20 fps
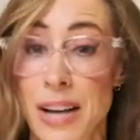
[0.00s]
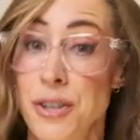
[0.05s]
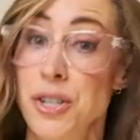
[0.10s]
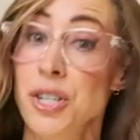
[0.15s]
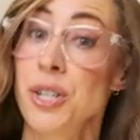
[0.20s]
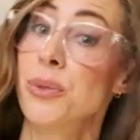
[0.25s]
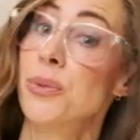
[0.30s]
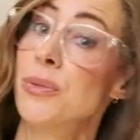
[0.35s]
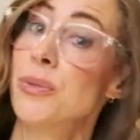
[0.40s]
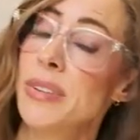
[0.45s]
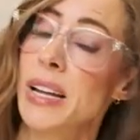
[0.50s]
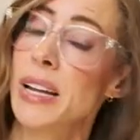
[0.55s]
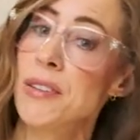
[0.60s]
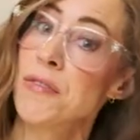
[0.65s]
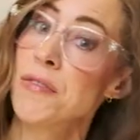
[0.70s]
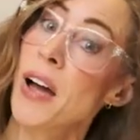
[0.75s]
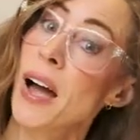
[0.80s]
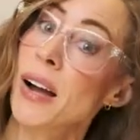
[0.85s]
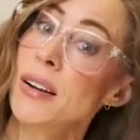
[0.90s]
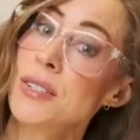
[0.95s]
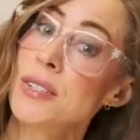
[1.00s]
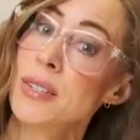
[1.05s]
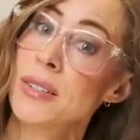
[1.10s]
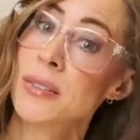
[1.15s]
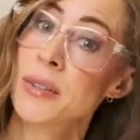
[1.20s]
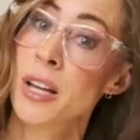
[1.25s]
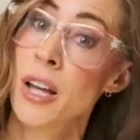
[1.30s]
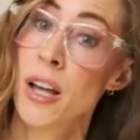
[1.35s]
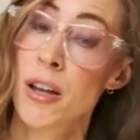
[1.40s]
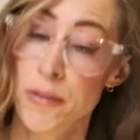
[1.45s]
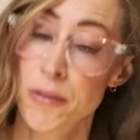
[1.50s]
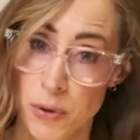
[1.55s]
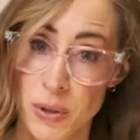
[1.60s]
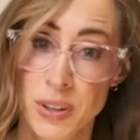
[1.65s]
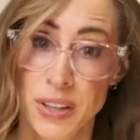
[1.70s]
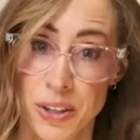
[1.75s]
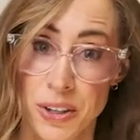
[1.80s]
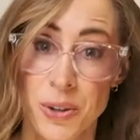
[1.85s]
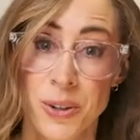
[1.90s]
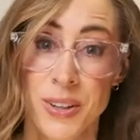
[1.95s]
I do, in fact,
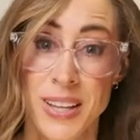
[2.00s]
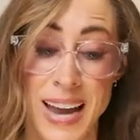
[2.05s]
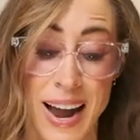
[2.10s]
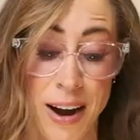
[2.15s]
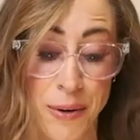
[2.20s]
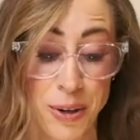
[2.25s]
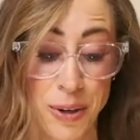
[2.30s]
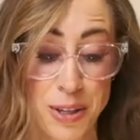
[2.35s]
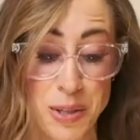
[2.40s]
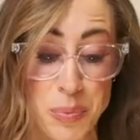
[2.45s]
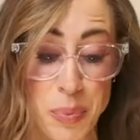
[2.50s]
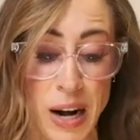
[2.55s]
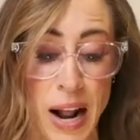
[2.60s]
for literally hours.